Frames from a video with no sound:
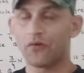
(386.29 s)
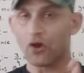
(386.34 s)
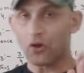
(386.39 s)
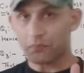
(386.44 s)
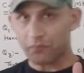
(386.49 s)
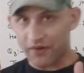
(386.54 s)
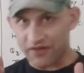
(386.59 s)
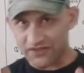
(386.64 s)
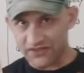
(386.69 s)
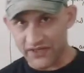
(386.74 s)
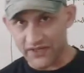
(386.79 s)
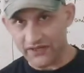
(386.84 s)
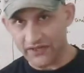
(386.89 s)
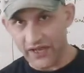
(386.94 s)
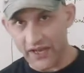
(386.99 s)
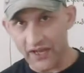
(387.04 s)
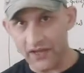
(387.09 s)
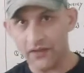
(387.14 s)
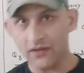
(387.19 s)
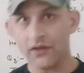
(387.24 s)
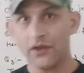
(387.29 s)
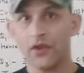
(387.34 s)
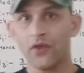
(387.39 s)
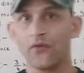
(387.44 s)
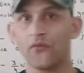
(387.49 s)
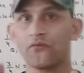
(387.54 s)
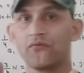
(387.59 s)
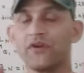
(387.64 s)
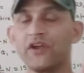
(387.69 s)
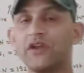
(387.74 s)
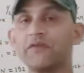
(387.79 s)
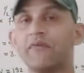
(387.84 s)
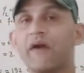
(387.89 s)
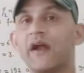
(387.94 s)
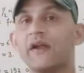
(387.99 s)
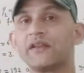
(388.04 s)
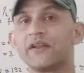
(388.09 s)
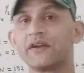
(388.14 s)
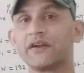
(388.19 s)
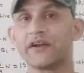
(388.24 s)
For percentile we
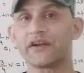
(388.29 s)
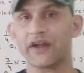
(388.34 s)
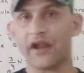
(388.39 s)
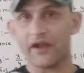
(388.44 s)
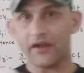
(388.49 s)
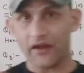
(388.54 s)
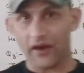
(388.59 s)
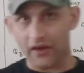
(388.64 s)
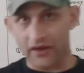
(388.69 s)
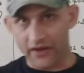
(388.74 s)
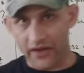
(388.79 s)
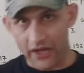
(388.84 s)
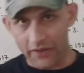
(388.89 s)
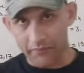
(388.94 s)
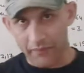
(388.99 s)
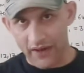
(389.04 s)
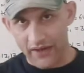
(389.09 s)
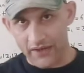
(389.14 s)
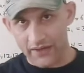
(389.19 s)
divide the data in 100